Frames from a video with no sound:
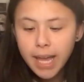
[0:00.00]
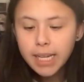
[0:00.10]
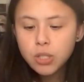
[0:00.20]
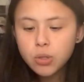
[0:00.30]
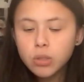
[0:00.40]

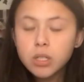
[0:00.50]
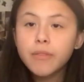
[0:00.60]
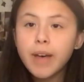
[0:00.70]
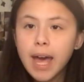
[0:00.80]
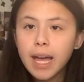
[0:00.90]
Any sort
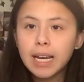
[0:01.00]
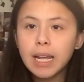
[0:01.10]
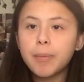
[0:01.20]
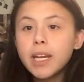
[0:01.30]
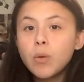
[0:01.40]
of hair
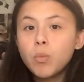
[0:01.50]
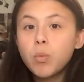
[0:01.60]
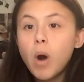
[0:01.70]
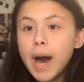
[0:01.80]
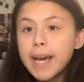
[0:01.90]
clip, any
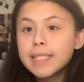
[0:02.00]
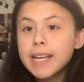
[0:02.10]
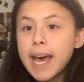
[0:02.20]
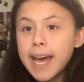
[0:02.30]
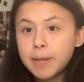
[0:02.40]
wide
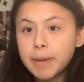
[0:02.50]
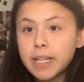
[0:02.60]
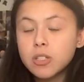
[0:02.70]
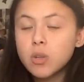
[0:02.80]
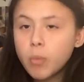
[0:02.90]

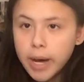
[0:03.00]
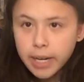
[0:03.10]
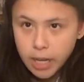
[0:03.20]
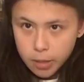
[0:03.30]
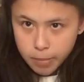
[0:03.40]
headband, so
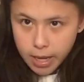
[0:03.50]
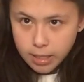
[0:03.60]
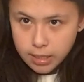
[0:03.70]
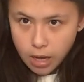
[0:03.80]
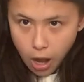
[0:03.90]
wide
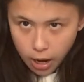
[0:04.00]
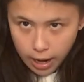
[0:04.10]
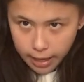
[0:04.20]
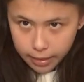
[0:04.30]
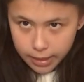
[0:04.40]
headbands are
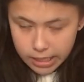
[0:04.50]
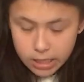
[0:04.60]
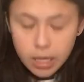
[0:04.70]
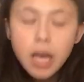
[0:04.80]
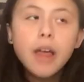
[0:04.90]
like this